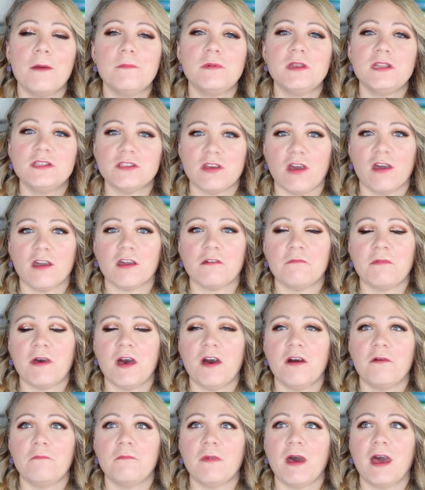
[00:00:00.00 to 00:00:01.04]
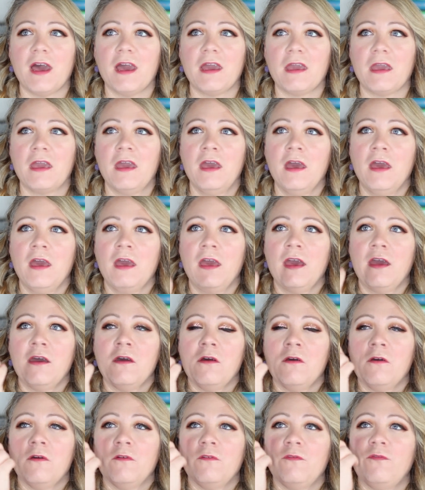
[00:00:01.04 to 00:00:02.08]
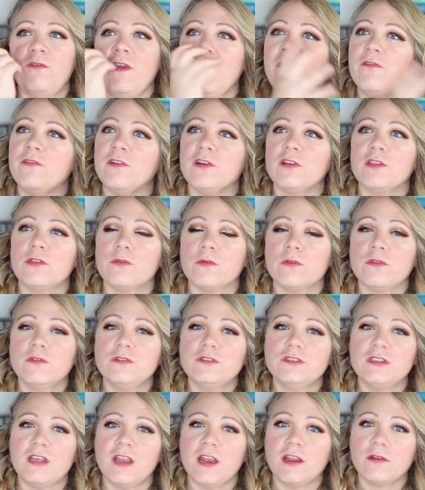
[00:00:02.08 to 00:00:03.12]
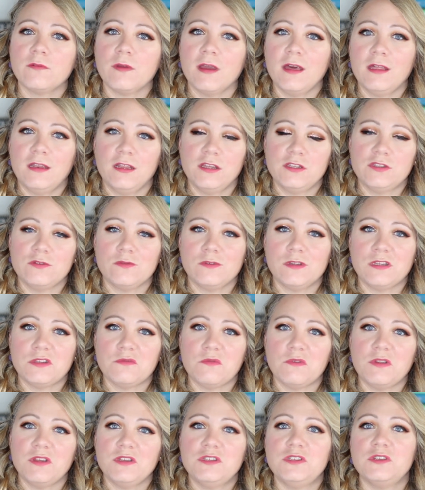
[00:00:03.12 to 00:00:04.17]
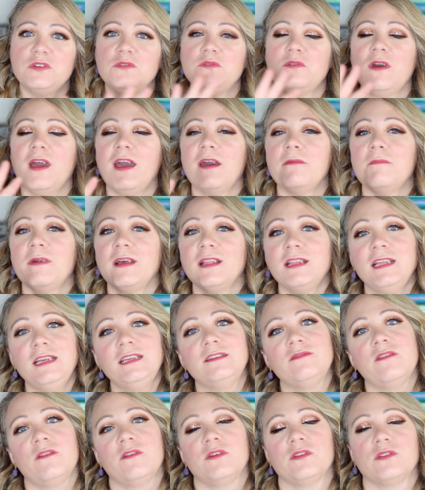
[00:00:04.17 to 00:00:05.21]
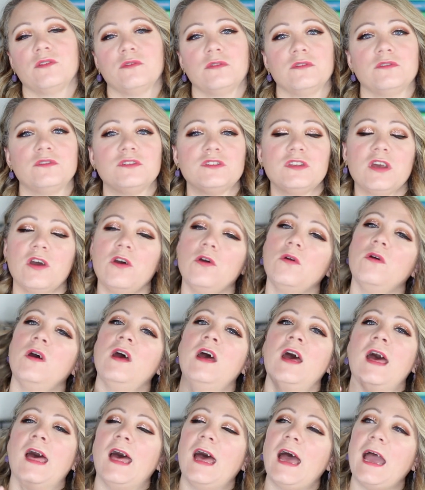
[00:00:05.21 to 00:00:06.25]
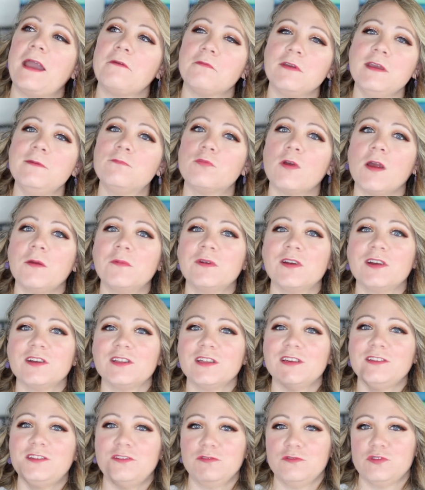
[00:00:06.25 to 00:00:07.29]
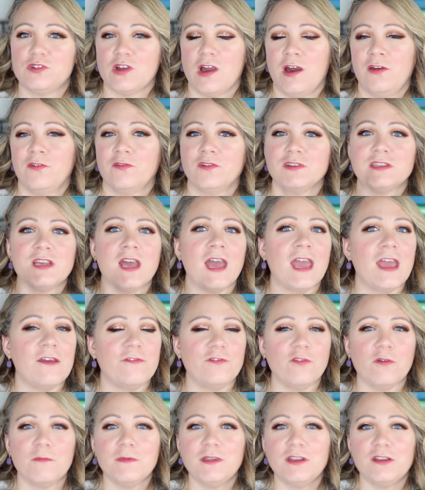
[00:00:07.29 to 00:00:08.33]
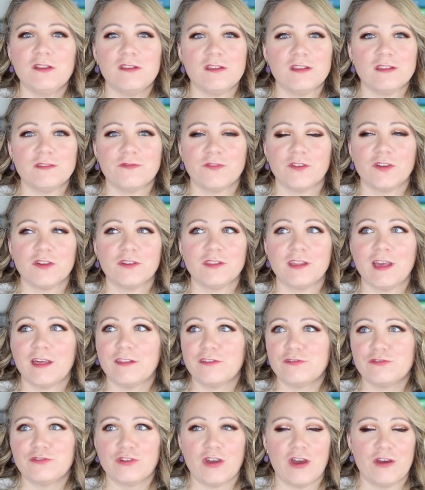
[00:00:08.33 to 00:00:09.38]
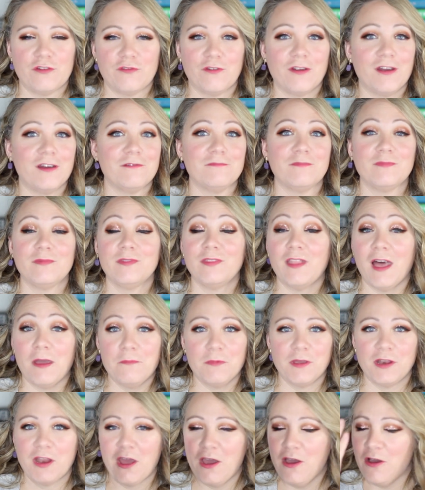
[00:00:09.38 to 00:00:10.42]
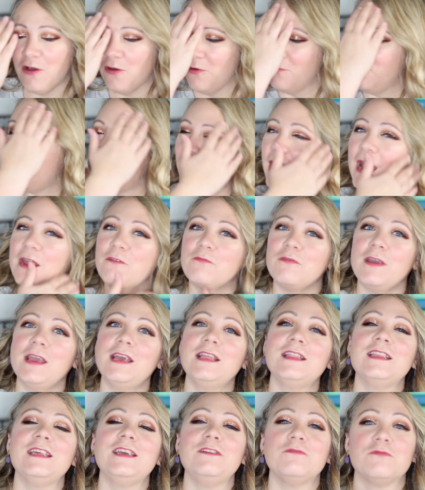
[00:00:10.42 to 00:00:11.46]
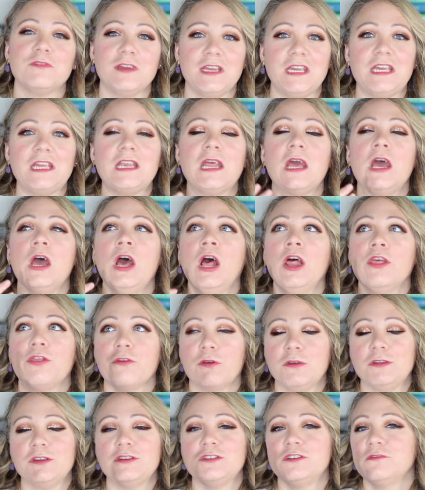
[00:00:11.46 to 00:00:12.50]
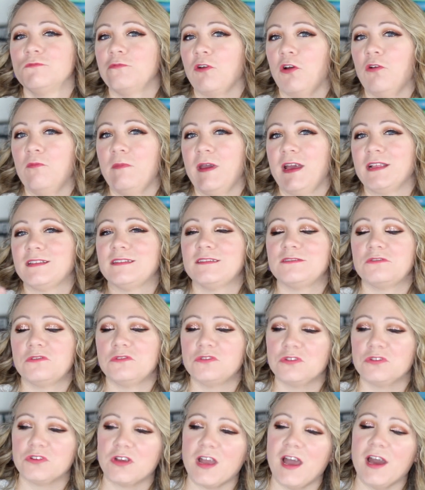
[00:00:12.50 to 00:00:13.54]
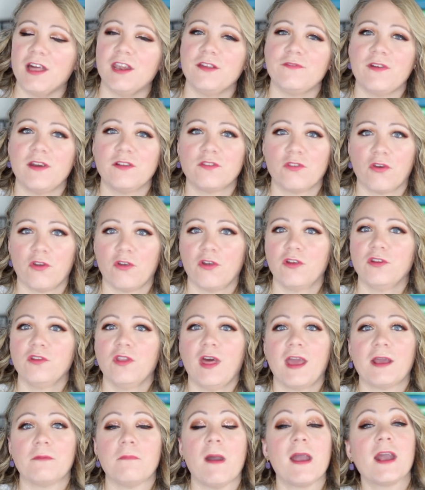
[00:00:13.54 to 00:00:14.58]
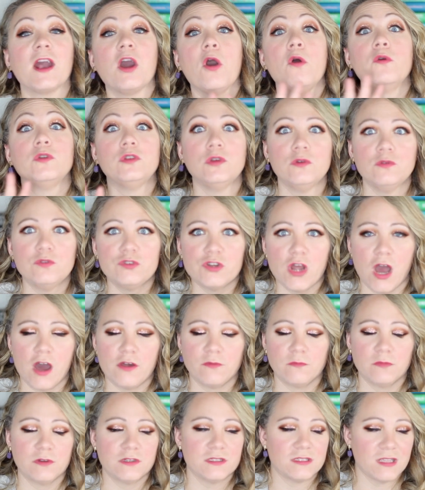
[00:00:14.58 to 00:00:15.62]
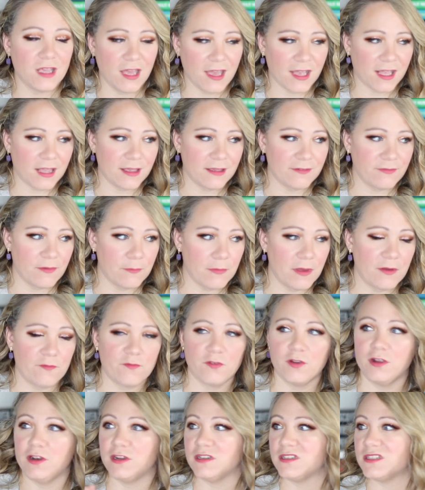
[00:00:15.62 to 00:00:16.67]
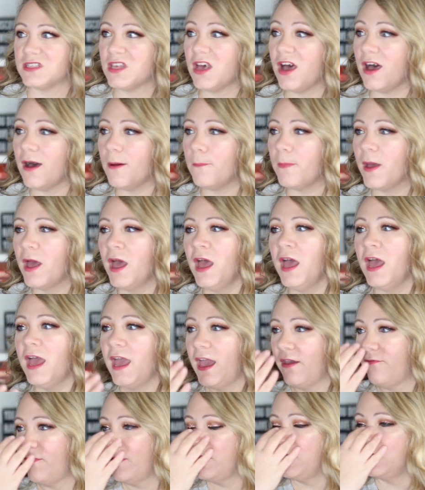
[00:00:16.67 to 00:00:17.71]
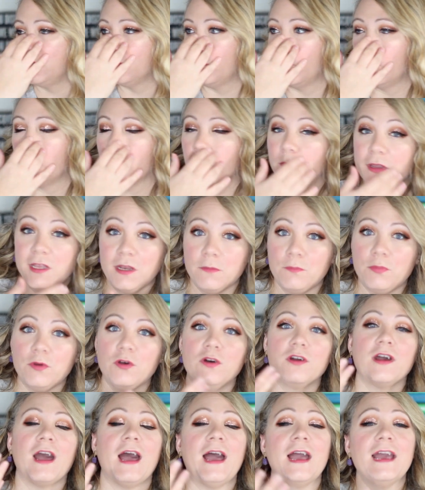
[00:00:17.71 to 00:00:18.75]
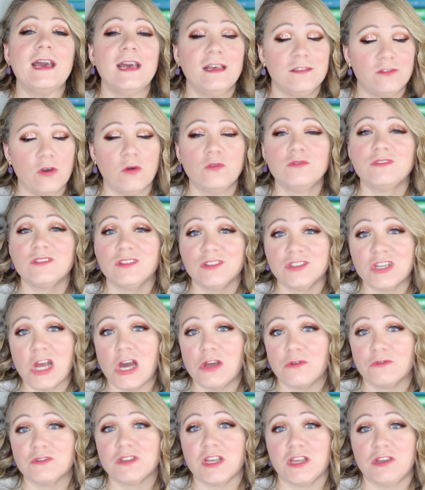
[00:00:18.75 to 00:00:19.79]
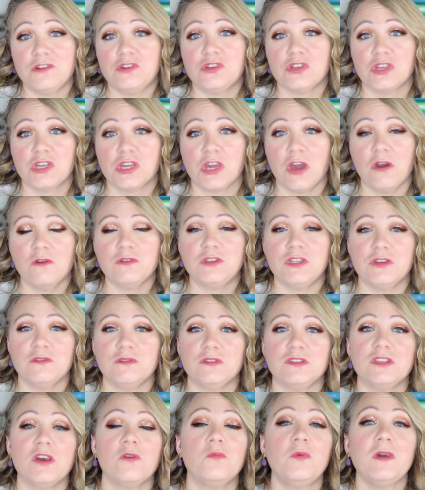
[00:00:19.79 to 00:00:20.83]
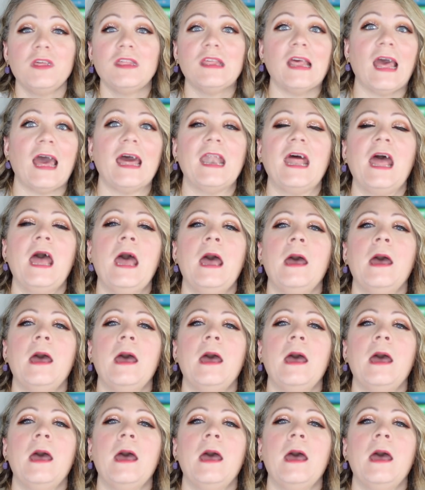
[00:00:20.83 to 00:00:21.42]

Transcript: I'm going to talk about my favorite thrillers that I read in 2022 and my least favorite thrillers. So I read primarily two genres. If you want me to do this for the other genre, let me know. But I mainly read thrillers and romances. Those are kind of, I've learned, like my go-to genres. Like if I'm ever in a slump, if I just want to read a book, those are the genres I usually go to. So with that,